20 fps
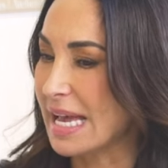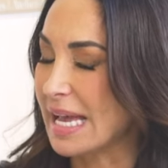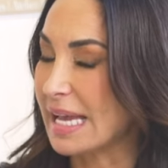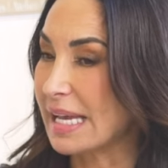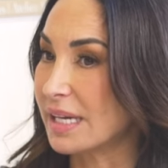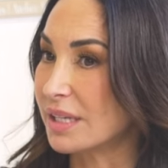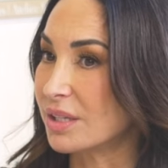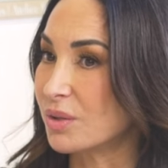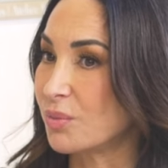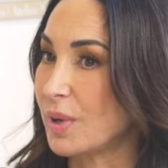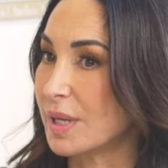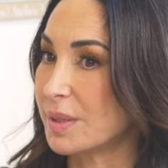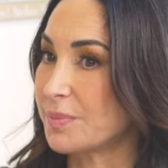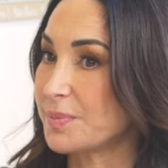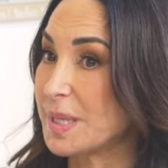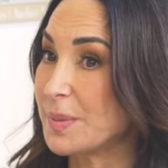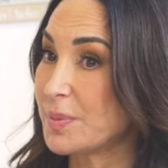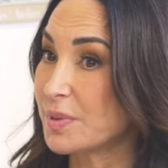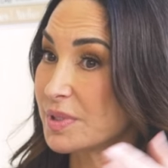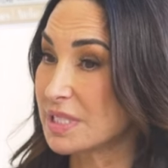And what
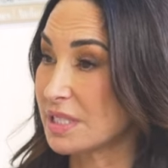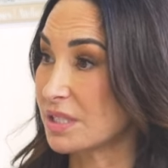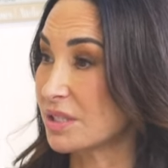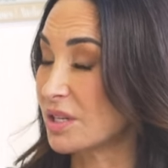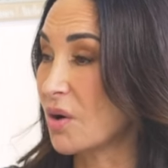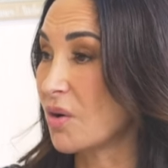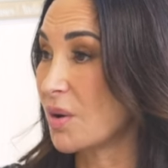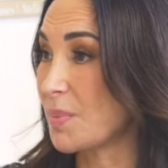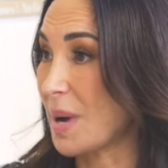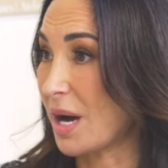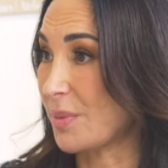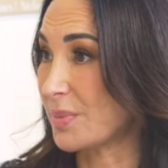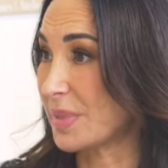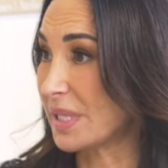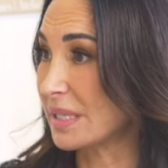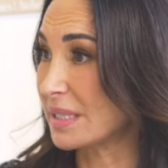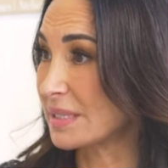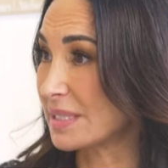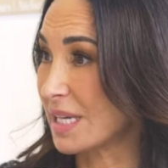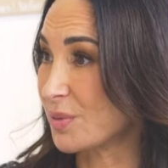people didn't know about
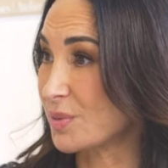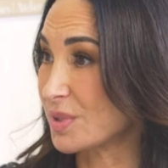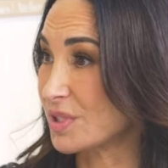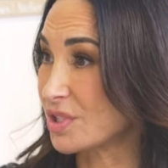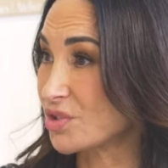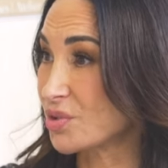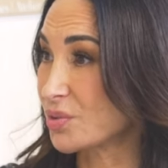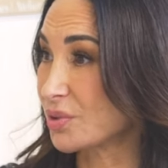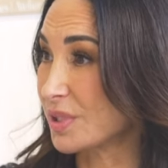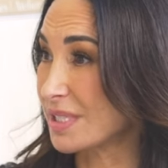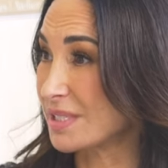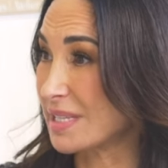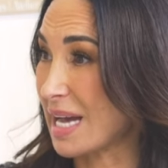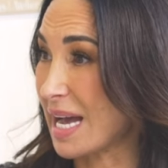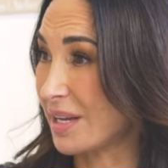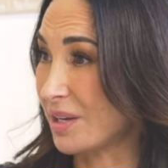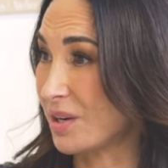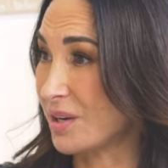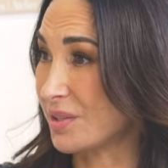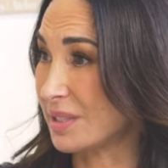me is I was truly
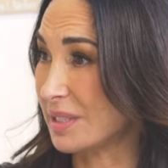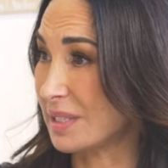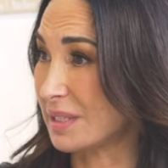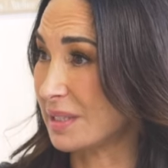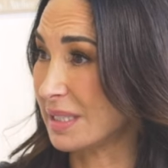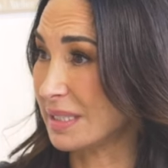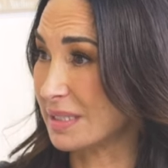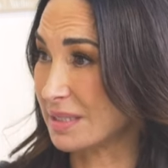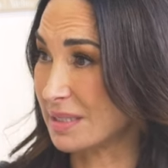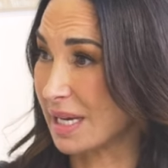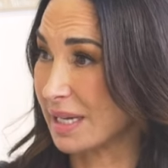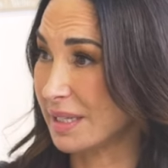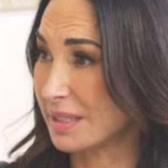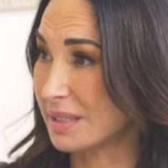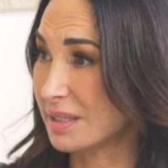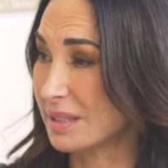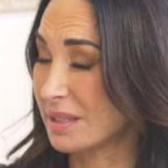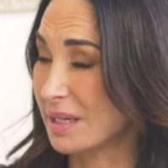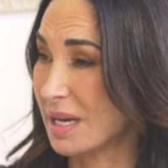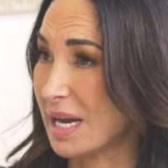dying on the inside.
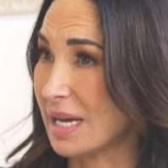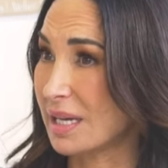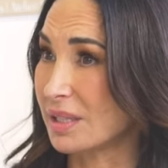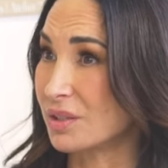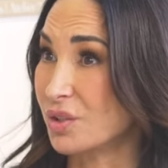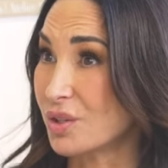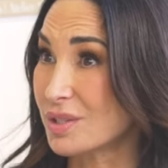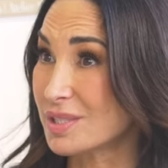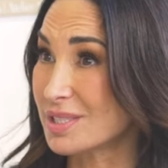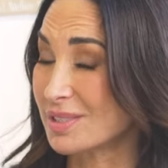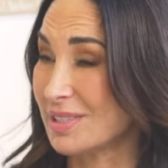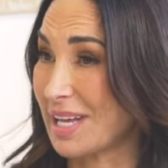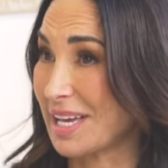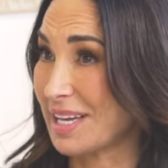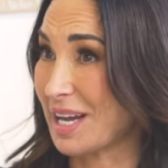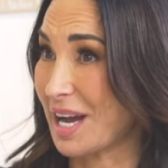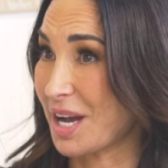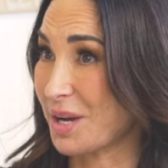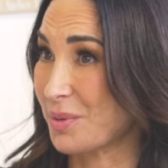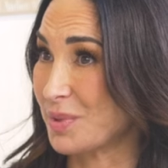I looked
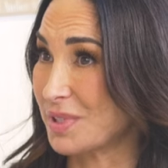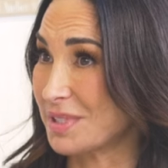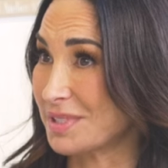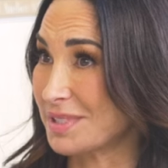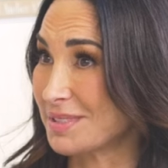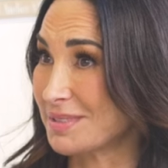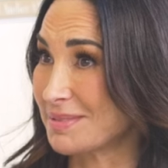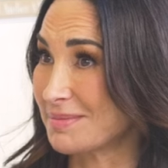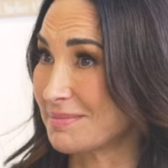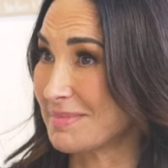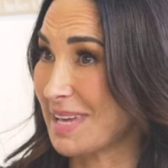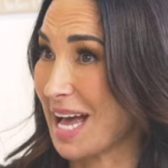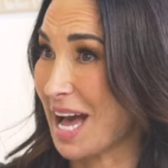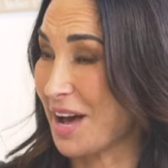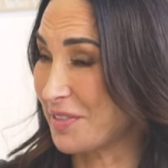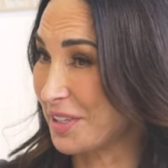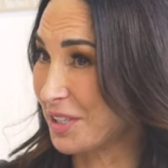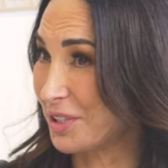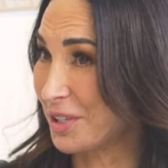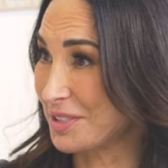like I was
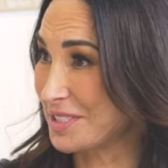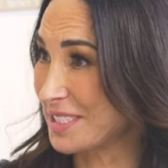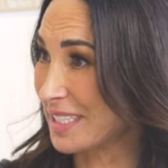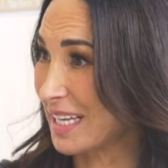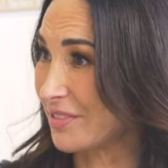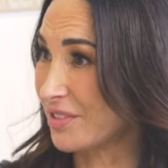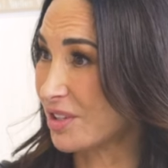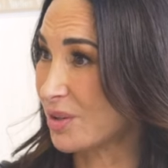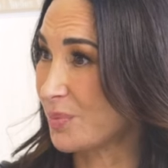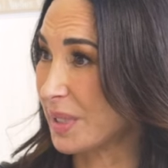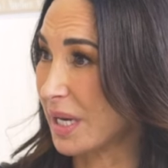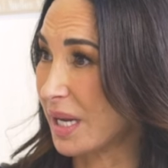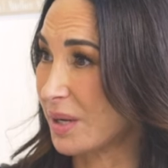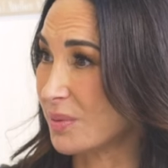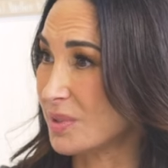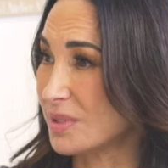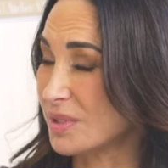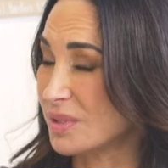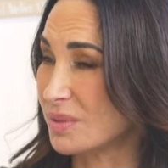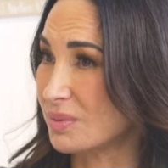having it all together, but I
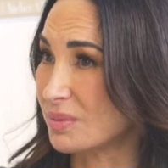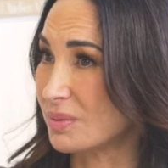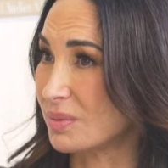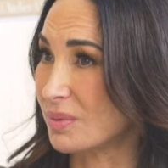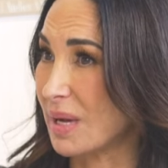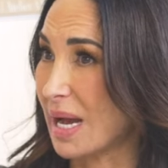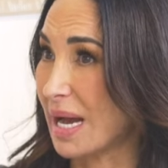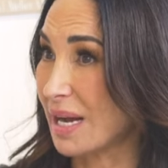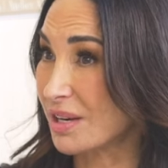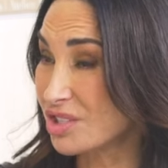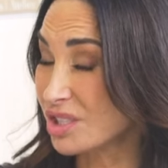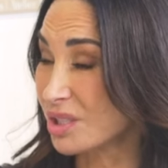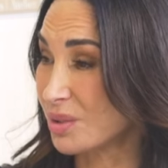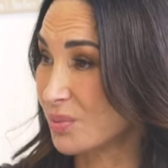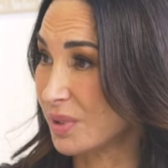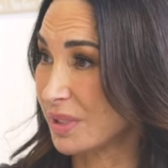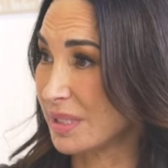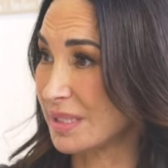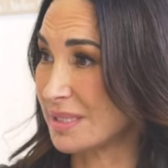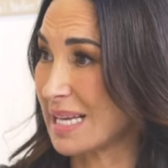was actually
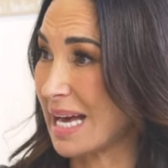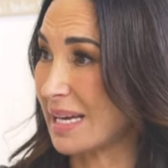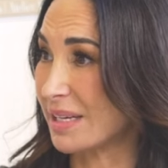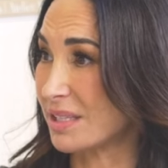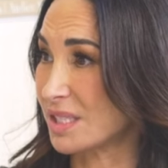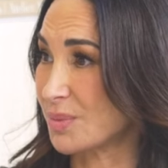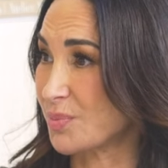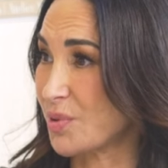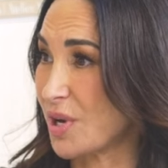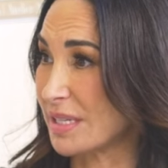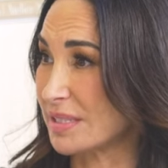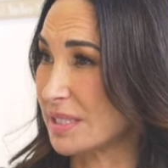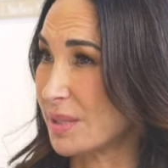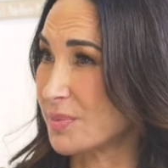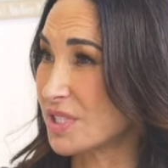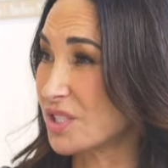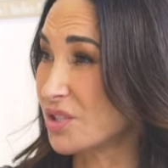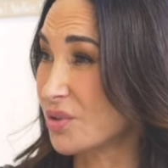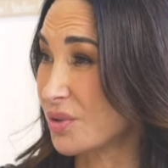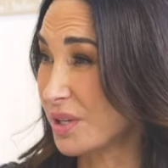really sad and depressed. I
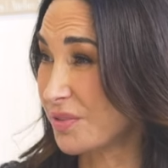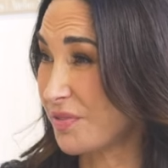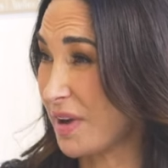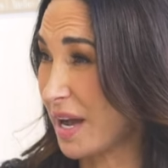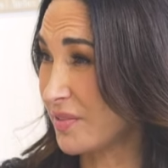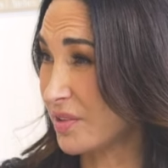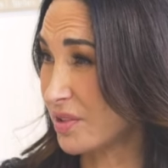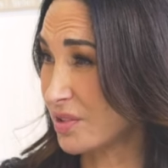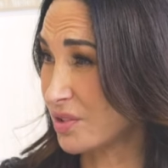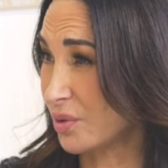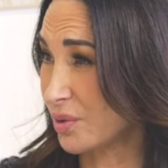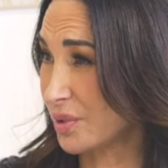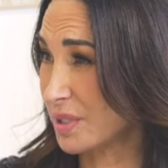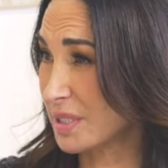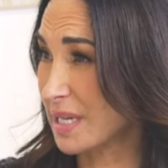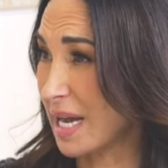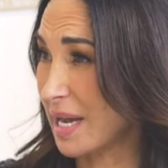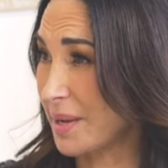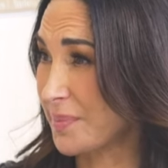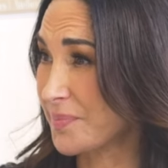was 35 years old at
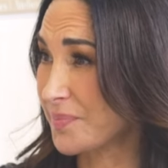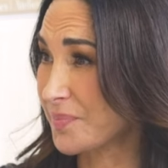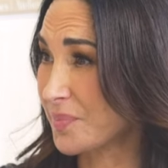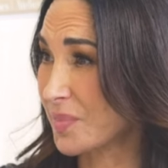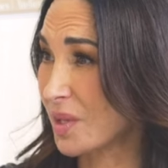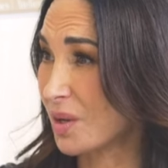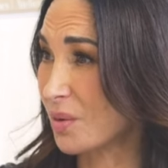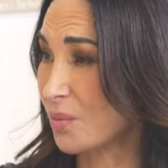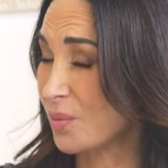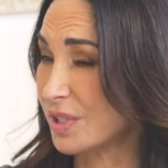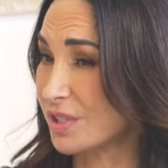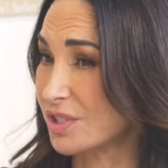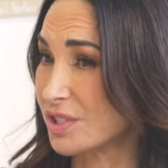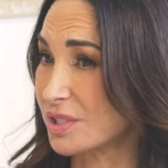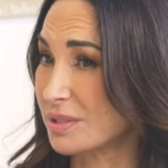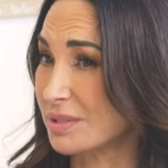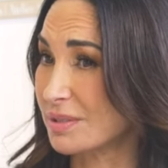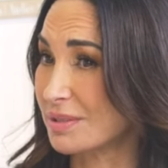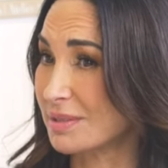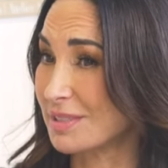the time,
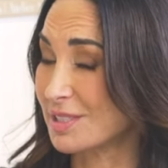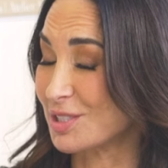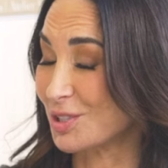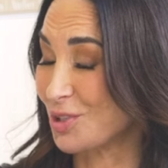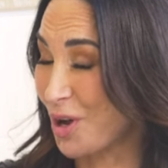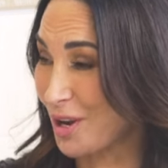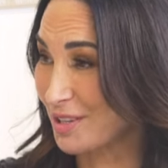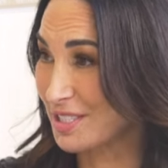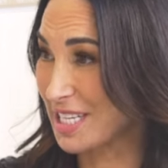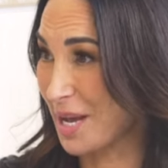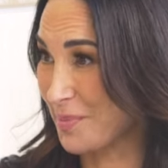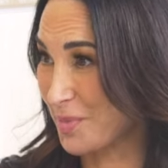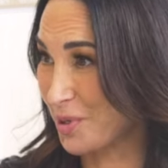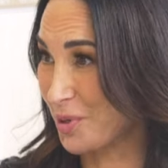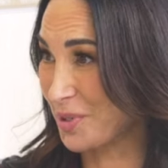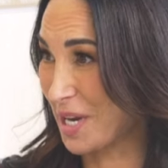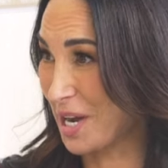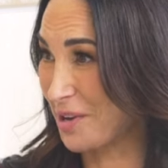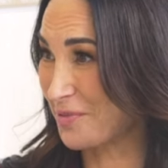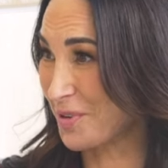which is a long time
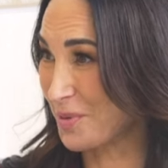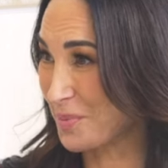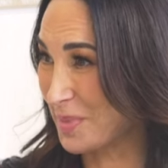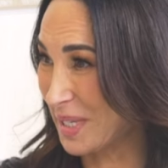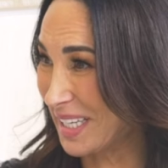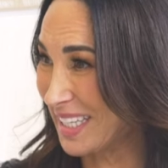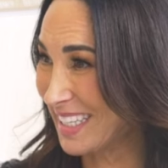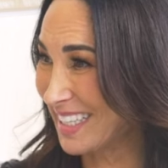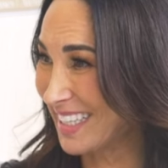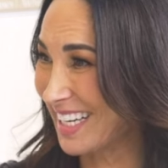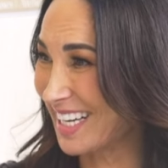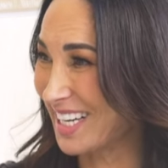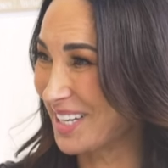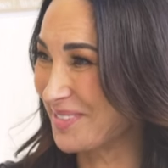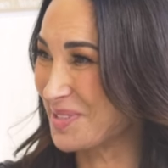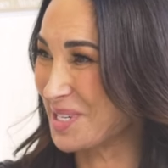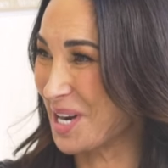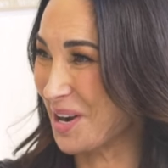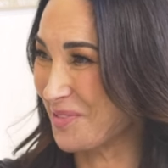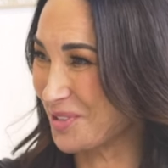ago now for me, uh,
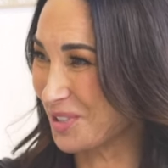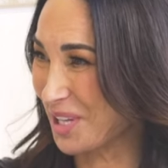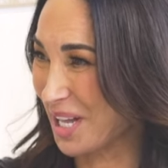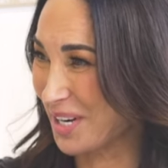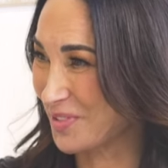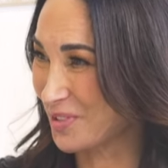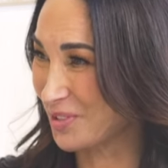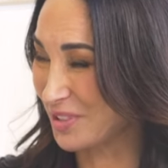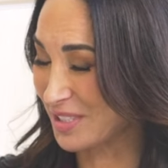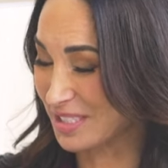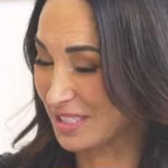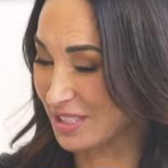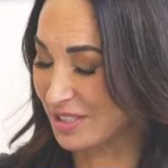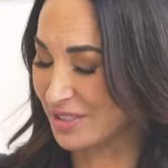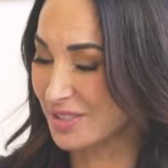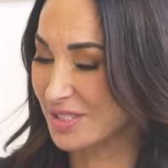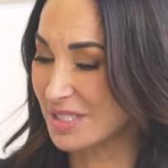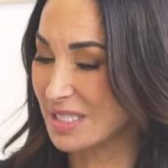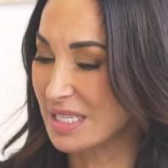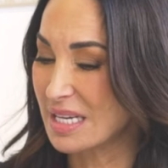but not for a lot of your
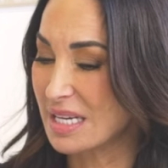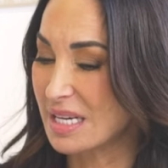listeners.